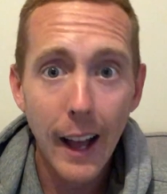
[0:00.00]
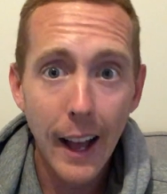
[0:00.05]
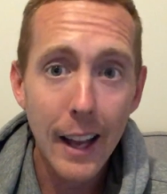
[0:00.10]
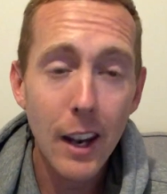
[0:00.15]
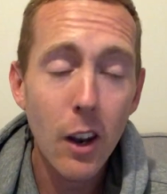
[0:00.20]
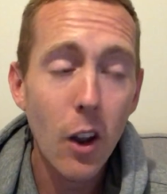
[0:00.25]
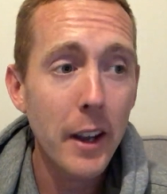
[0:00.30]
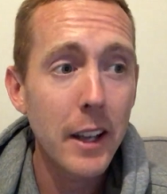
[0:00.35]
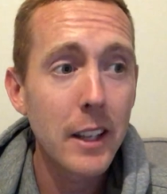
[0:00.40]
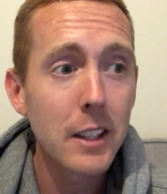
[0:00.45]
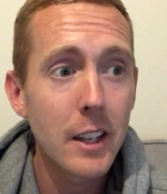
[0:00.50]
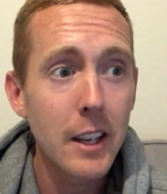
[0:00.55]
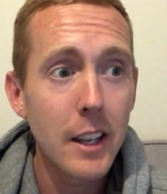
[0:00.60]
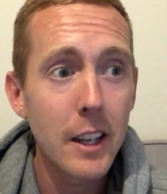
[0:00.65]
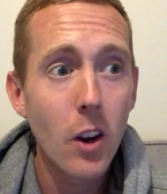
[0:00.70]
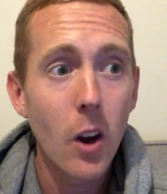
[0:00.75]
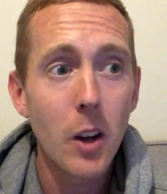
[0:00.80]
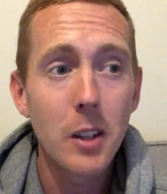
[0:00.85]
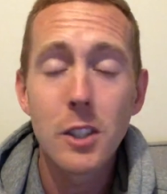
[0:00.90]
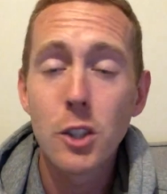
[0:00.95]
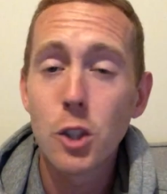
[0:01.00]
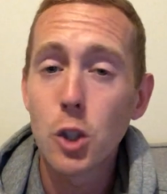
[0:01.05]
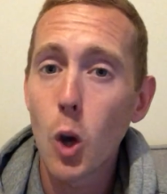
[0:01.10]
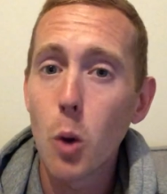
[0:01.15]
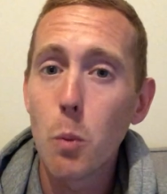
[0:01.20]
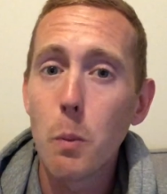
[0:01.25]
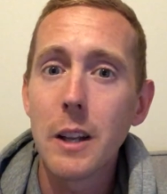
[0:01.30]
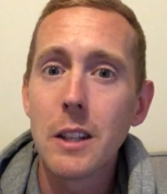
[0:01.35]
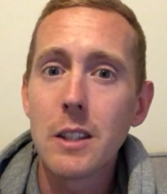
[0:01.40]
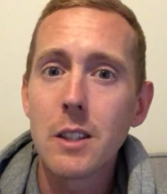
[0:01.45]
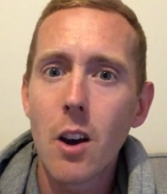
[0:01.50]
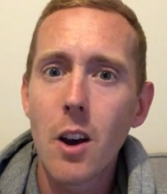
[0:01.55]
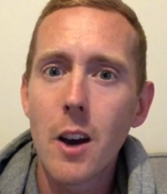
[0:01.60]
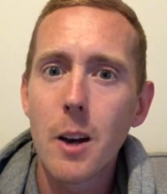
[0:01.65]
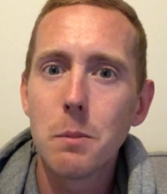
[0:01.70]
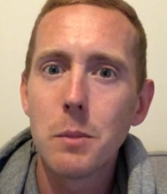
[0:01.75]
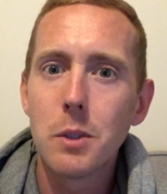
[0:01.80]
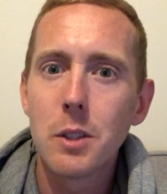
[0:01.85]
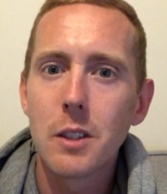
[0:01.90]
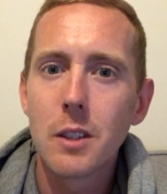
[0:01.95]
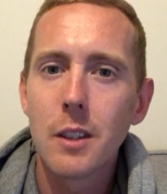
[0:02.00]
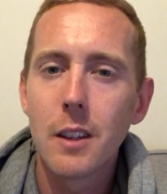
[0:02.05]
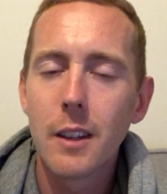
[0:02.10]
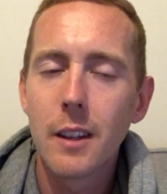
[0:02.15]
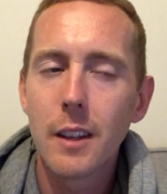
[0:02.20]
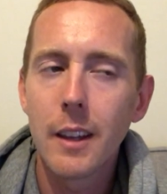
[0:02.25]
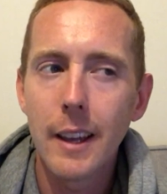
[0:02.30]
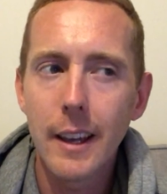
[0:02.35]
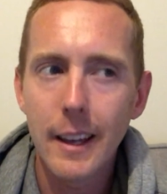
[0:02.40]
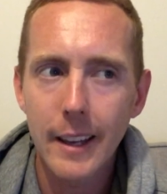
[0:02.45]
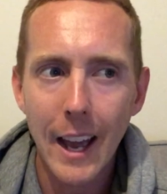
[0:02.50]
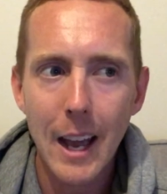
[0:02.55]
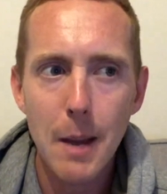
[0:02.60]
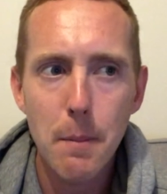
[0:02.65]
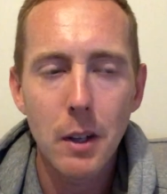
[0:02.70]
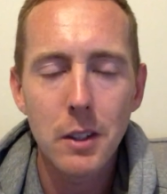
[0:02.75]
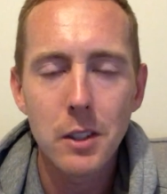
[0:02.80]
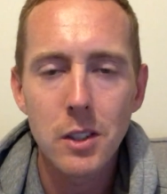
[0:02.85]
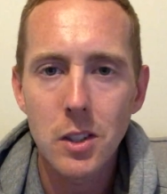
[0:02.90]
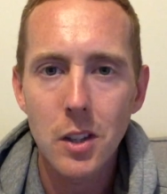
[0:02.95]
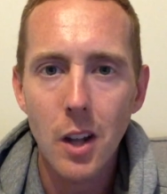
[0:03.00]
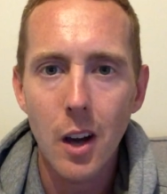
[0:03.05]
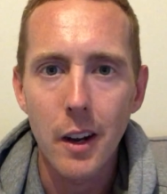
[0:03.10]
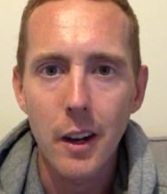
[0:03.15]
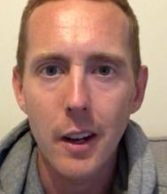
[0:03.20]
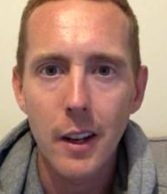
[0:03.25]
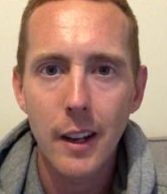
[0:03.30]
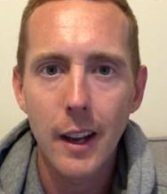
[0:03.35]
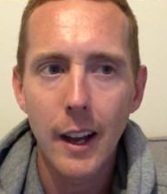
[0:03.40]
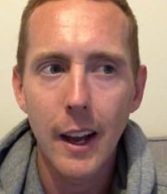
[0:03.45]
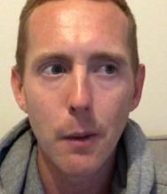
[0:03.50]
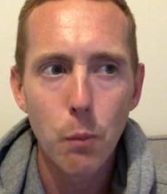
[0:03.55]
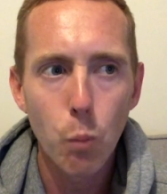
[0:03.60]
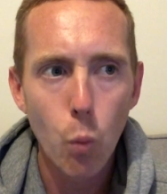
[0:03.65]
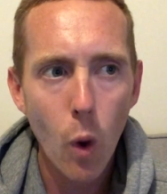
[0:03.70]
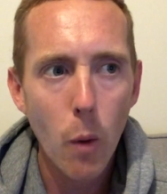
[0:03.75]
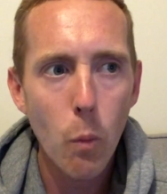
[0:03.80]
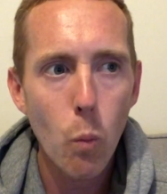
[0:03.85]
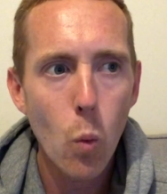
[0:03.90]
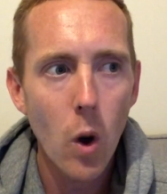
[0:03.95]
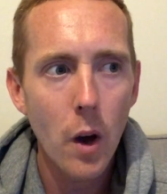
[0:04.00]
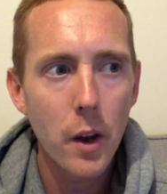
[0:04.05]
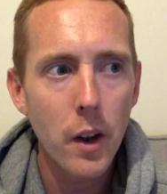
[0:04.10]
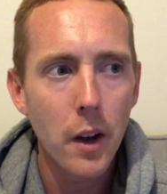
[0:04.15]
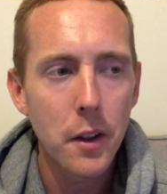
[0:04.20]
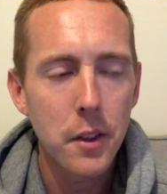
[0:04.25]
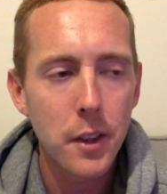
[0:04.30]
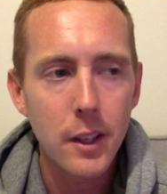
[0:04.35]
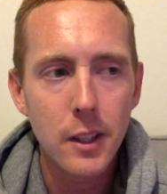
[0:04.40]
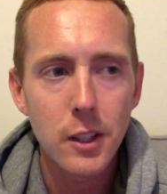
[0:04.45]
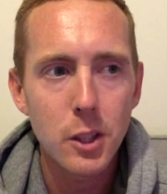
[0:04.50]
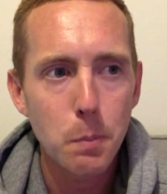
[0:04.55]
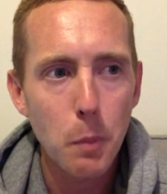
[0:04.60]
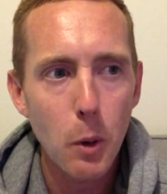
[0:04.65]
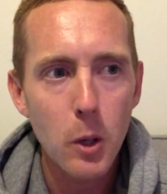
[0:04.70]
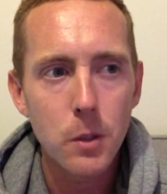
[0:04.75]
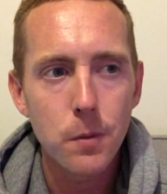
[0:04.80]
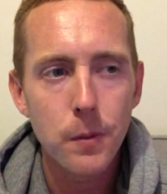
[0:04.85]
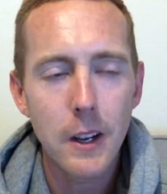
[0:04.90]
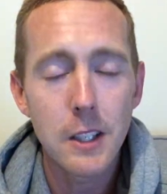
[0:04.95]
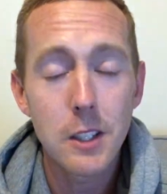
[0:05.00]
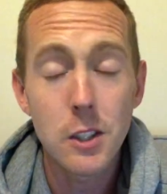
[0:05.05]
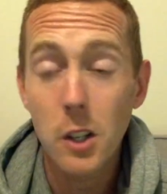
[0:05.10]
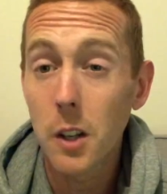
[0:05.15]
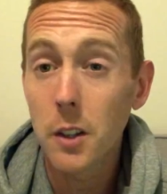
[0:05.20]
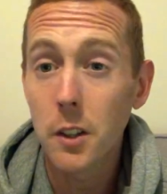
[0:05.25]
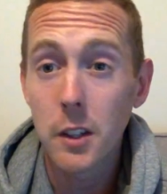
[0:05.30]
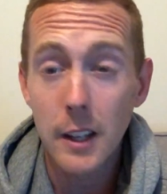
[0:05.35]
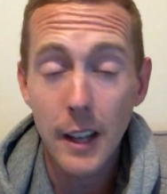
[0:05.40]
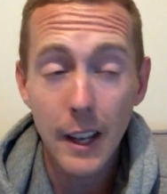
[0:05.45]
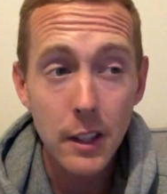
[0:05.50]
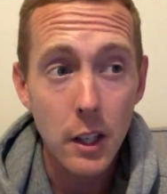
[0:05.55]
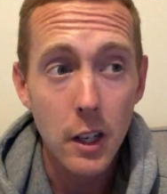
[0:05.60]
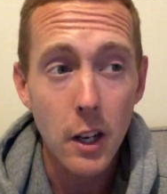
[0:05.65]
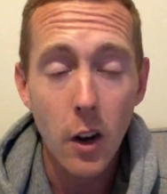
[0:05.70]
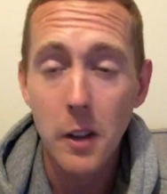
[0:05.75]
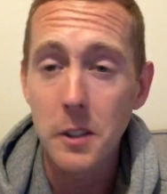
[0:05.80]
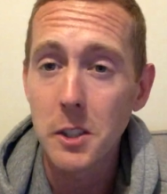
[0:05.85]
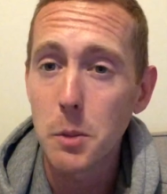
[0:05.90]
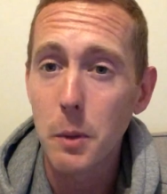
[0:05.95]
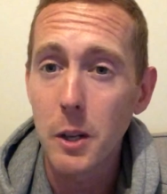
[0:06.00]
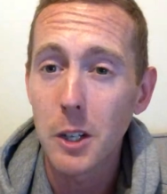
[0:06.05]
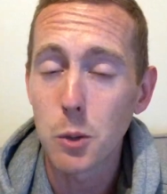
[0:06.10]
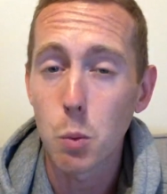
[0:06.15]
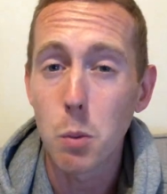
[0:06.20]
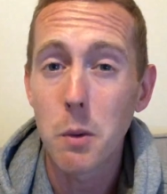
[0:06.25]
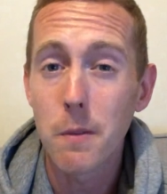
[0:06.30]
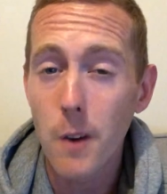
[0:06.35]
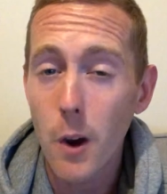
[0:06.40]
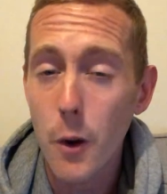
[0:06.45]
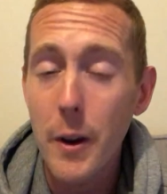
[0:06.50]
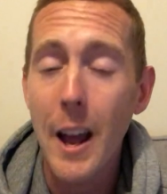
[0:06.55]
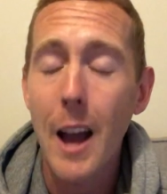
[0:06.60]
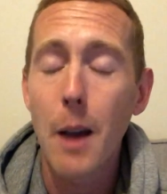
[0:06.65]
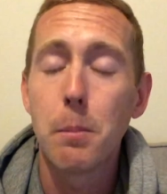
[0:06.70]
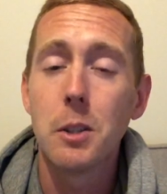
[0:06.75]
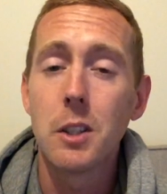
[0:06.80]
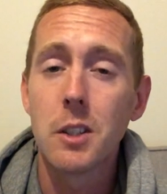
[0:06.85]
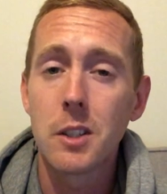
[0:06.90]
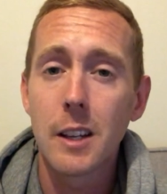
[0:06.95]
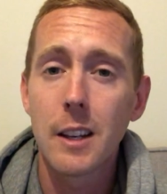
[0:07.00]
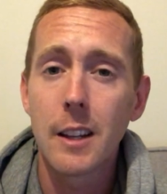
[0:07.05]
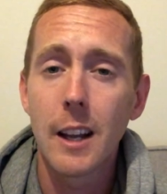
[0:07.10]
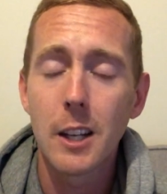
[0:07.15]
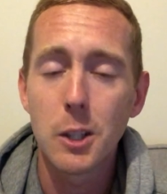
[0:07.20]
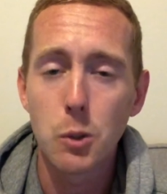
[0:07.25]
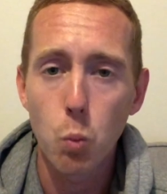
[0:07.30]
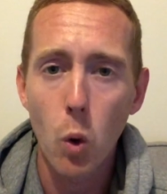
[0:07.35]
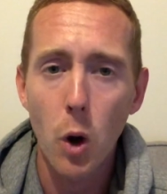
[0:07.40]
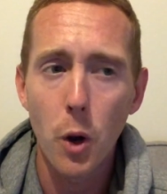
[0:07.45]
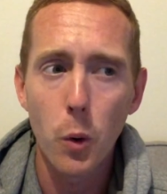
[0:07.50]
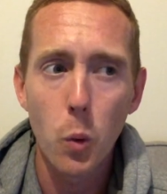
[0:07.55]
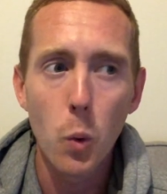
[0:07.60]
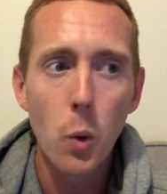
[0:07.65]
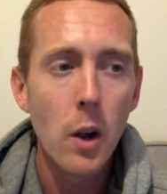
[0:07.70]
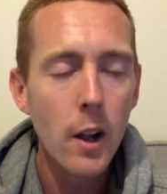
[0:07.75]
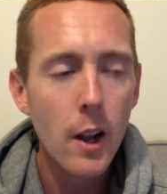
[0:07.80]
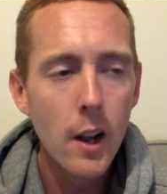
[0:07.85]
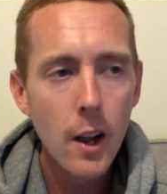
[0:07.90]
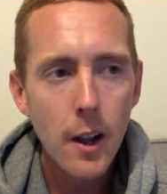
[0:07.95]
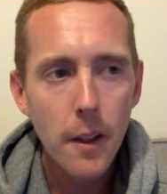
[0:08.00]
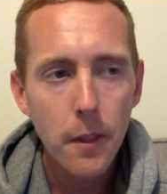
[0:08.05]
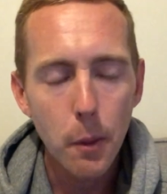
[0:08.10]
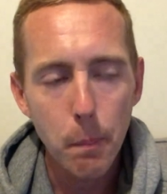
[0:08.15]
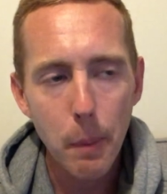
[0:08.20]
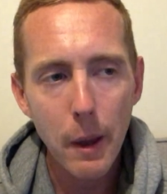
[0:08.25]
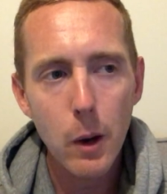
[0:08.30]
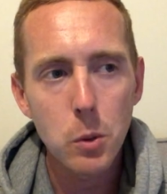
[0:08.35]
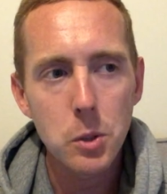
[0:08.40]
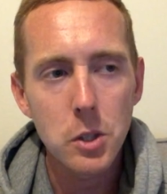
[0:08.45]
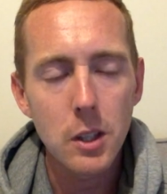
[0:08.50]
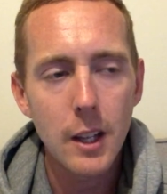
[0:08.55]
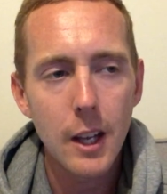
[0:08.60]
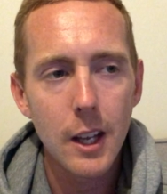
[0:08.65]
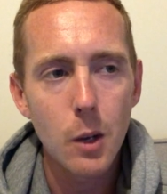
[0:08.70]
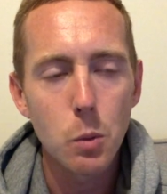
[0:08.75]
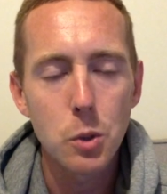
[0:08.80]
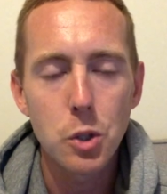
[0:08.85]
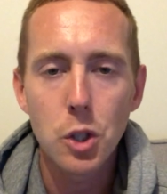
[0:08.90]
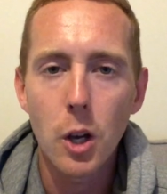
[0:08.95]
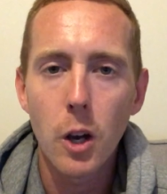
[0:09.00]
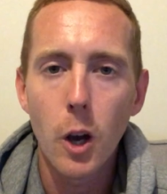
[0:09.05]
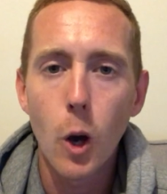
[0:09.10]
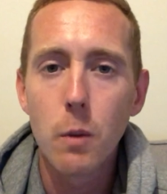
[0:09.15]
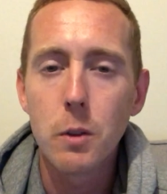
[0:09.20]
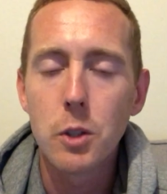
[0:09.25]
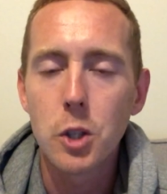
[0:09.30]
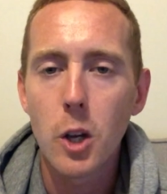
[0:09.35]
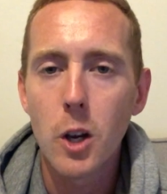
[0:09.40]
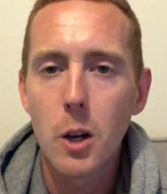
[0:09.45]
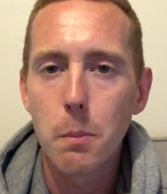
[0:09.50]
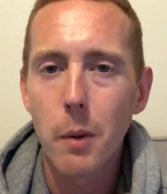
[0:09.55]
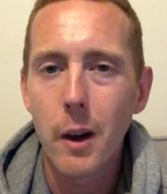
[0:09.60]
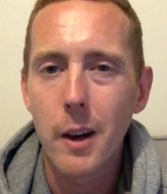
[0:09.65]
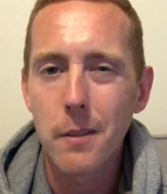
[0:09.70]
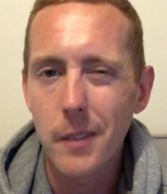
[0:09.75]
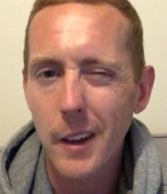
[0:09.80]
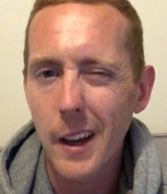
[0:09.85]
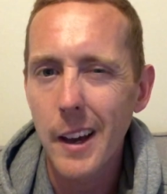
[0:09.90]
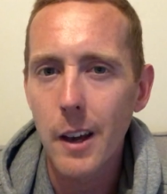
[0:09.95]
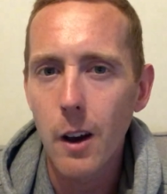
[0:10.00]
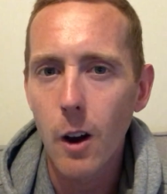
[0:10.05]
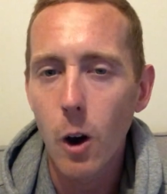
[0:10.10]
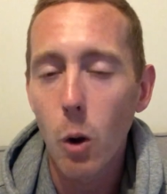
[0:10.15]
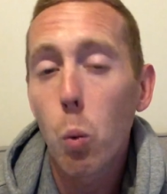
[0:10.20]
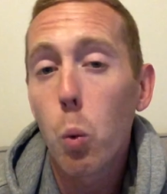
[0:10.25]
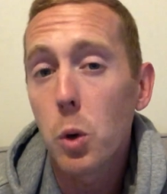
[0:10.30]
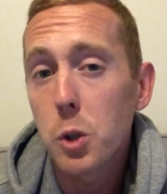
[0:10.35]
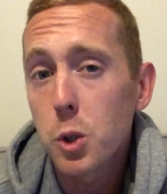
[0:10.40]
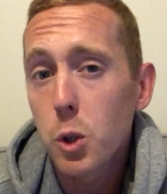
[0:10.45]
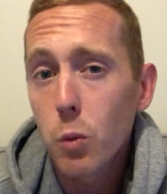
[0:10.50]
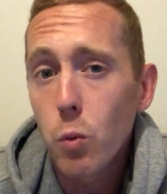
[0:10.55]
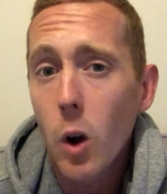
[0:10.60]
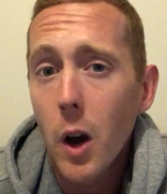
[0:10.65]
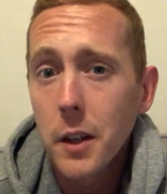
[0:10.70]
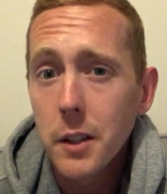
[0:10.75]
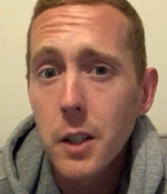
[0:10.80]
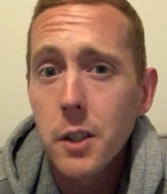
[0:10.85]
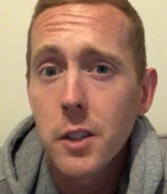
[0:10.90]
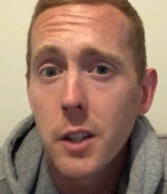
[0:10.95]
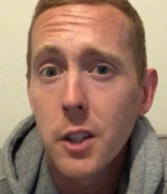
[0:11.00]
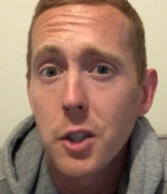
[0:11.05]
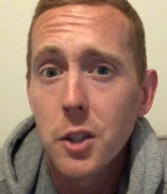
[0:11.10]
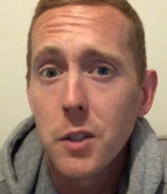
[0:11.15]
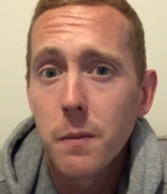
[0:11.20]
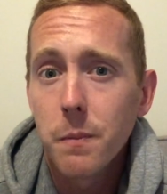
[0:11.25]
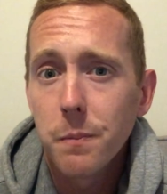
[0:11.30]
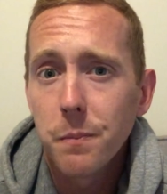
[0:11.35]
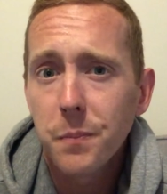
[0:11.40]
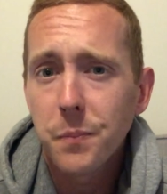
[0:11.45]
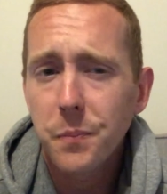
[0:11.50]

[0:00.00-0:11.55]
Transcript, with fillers: And like he did at United so many times, it came unstuck. And 1 1, I think Spurs fans at the end of the 90 minutes will be very happy to see that as 1 0. The penalty there that was overturned by VAR was the right decision.